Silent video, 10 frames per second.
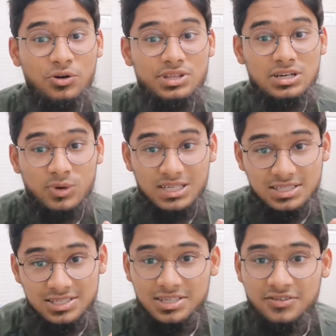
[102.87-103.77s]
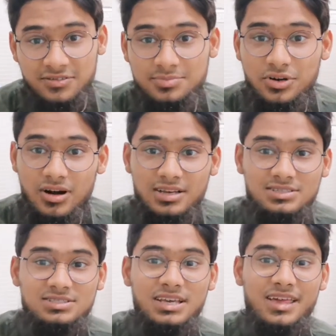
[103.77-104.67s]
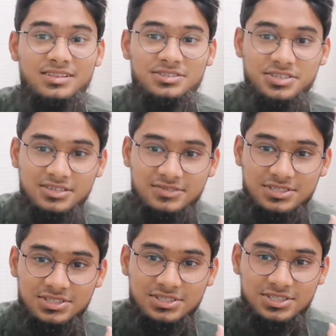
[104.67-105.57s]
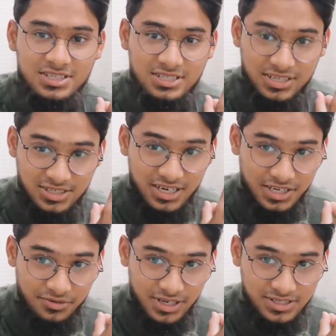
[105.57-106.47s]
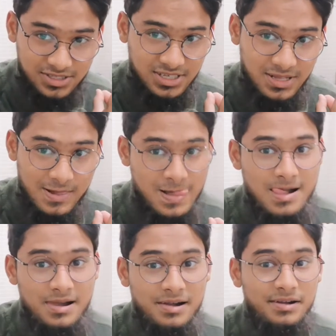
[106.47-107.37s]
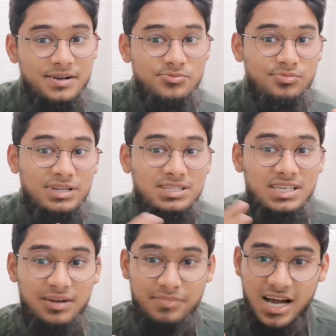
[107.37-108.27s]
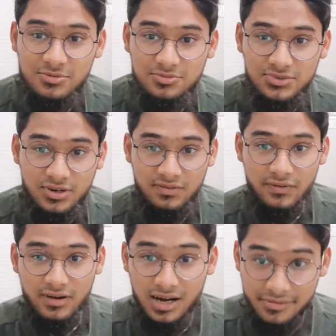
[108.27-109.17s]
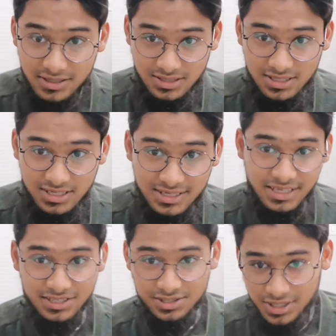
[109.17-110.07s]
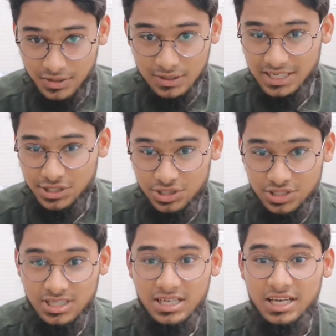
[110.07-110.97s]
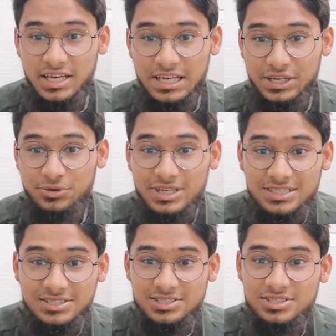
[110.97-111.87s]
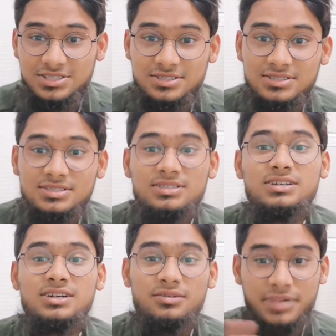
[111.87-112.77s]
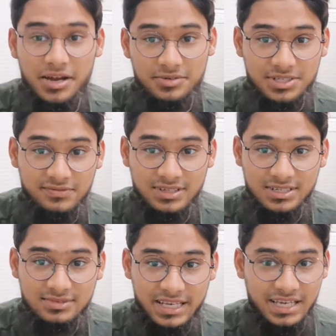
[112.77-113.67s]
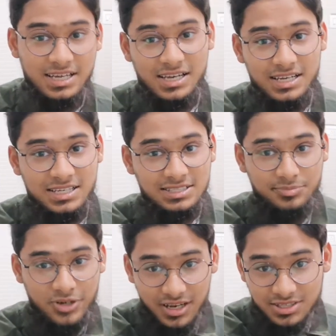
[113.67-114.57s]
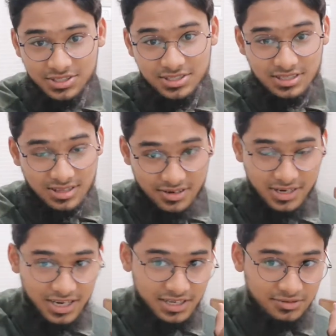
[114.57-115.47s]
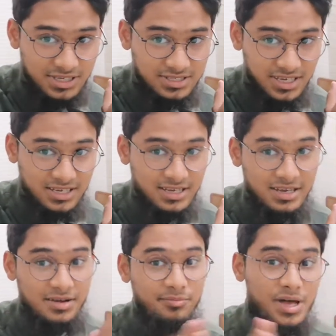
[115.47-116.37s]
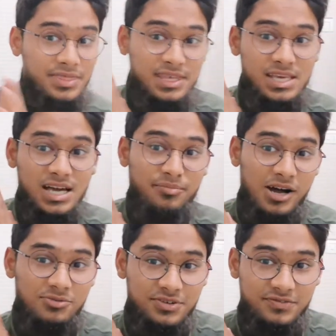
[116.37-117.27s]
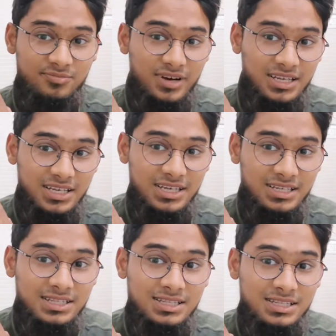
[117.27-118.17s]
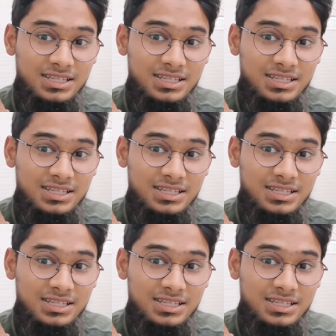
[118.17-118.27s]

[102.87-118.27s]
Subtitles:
or the quantity of products and services does not increase, but the amount of currency in circulation increases comparatively. Like, the products are not increasing, but the amount of money